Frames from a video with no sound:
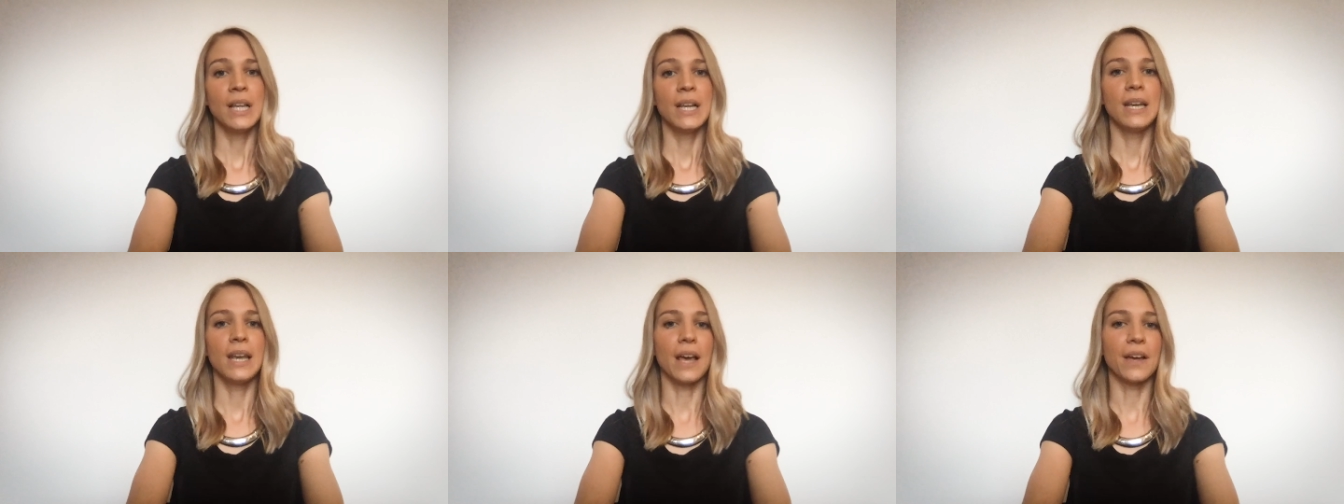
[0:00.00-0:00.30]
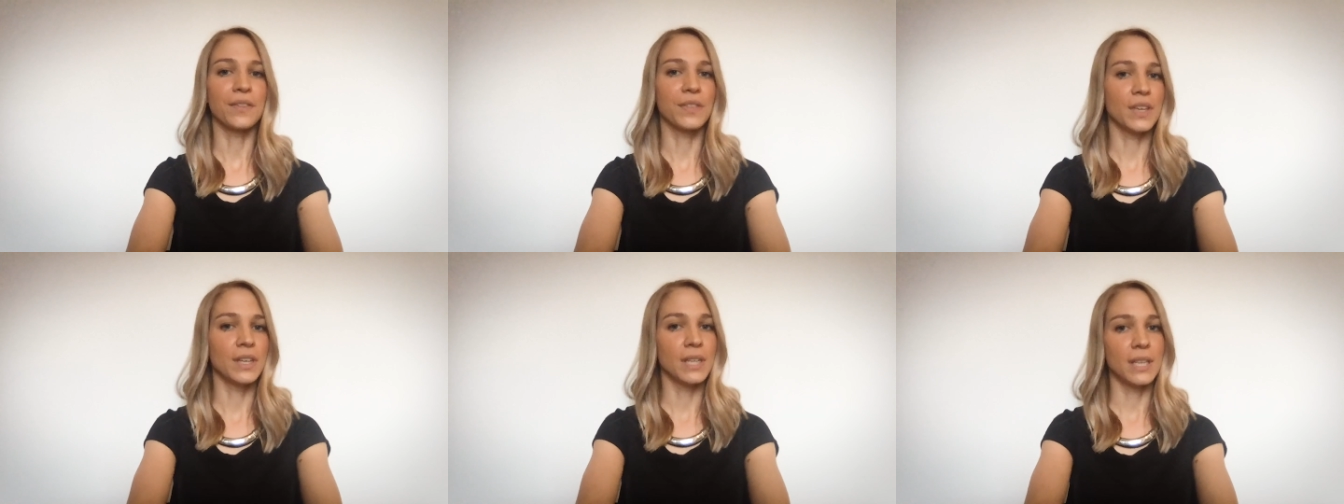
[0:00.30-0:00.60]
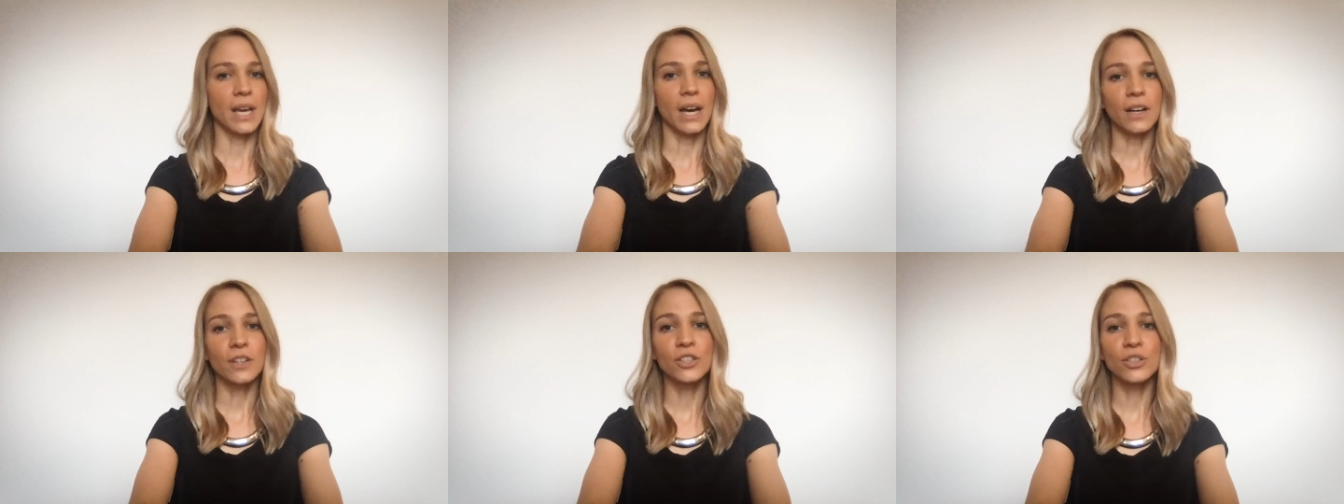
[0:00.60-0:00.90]
like the
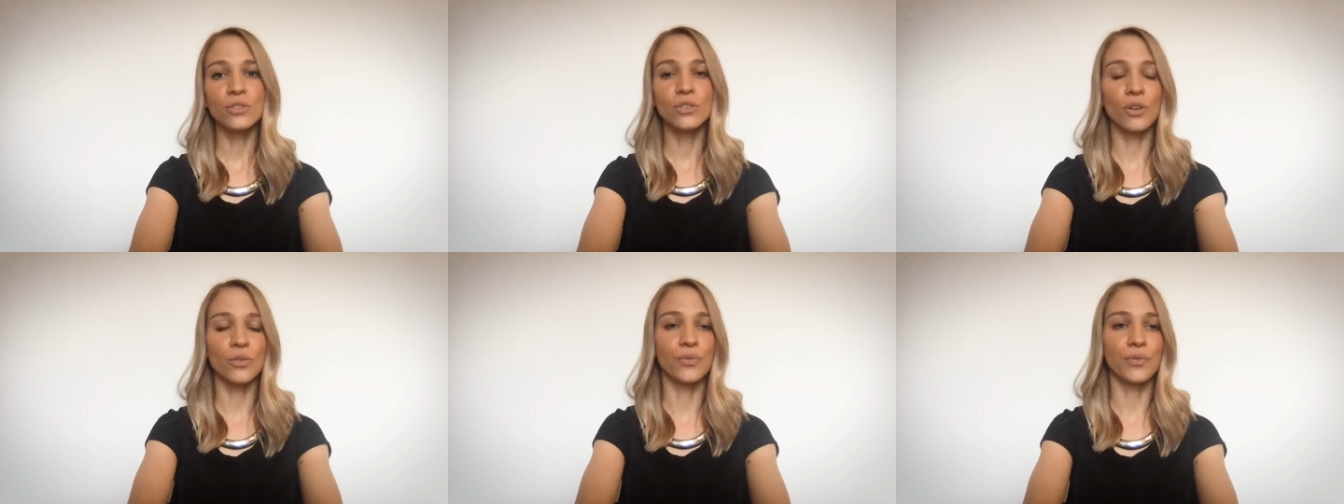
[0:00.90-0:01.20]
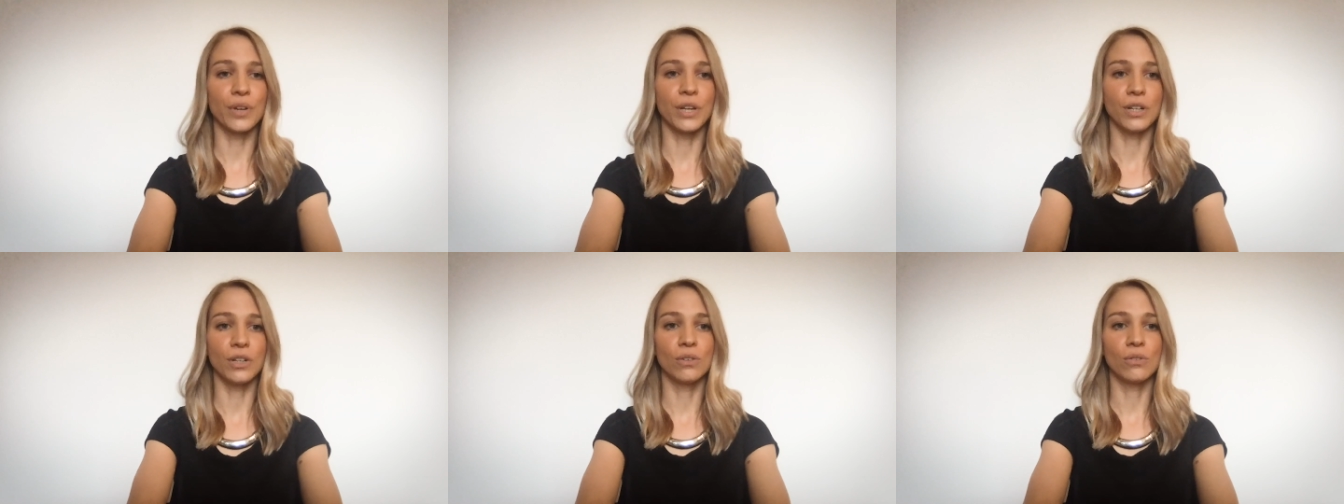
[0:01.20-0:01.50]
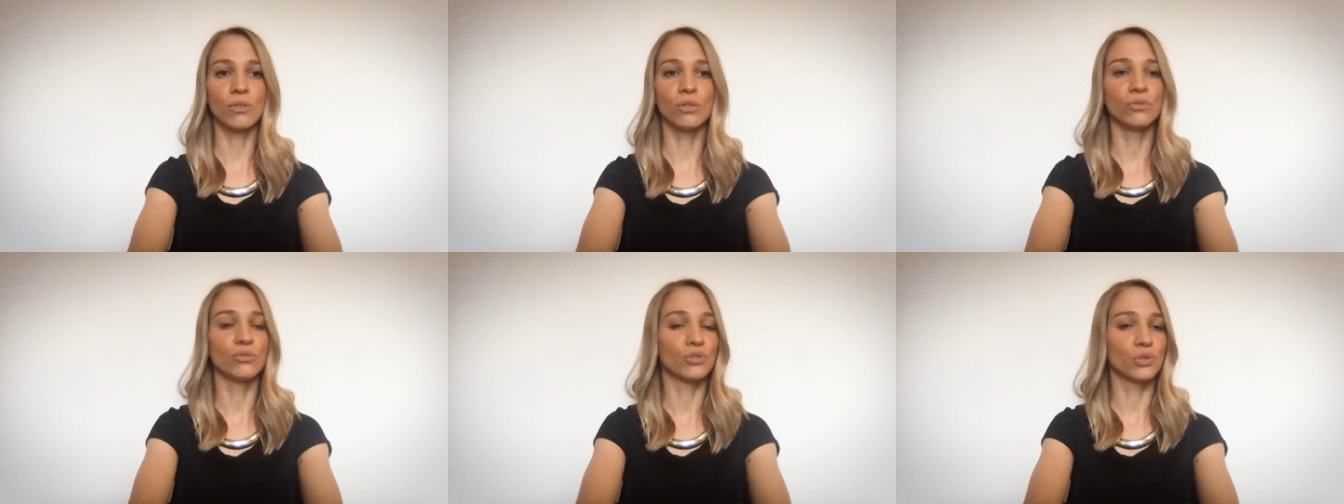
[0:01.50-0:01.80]
induction of a
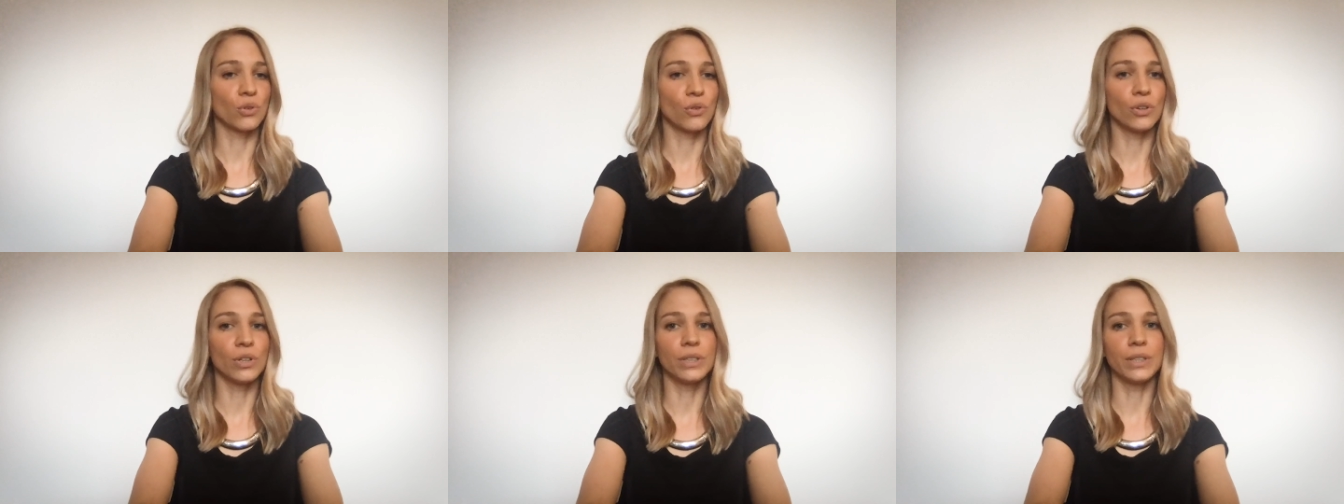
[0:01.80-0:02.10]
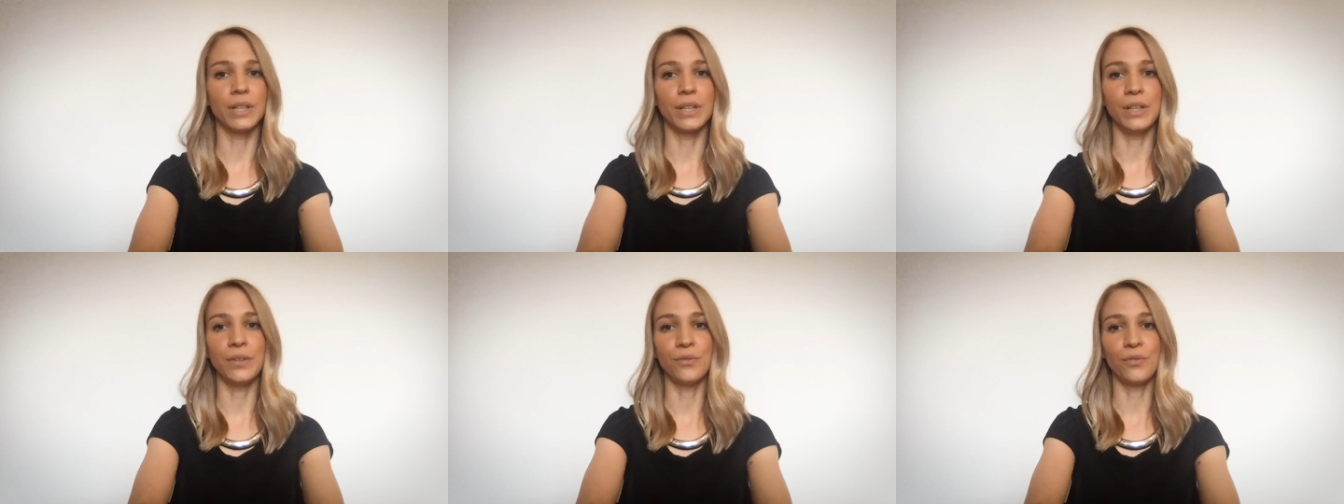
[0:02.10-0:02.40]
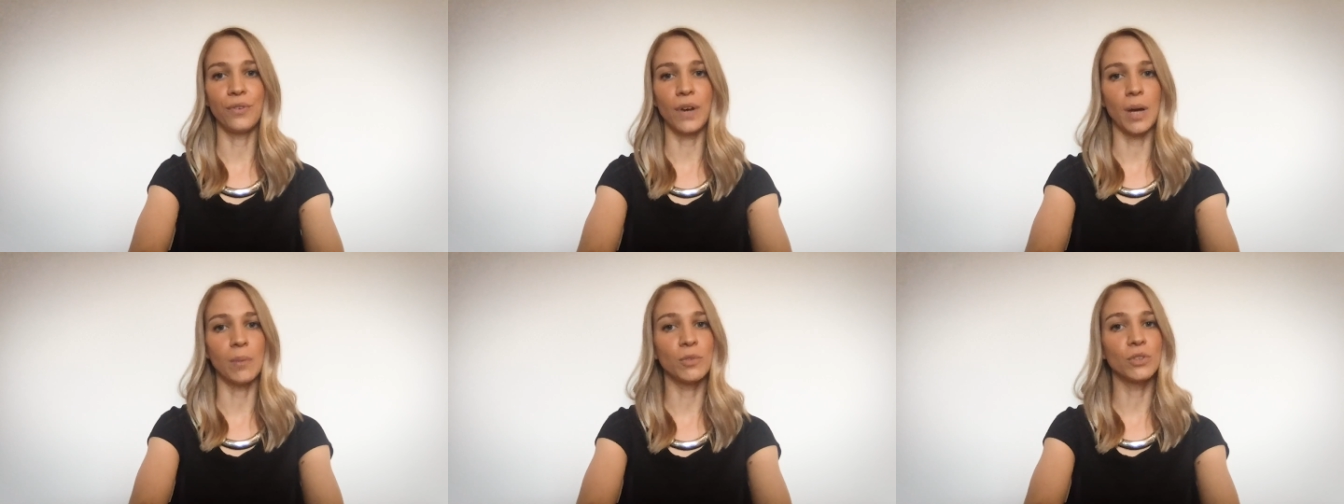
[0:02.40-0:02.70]
controlled
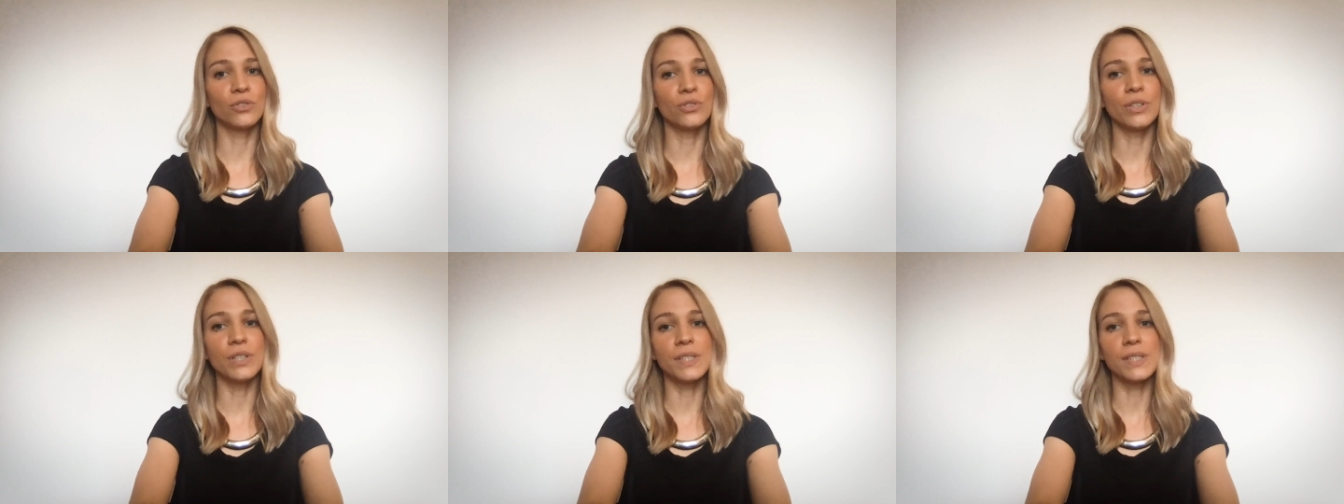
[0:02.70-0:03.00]
inflammatory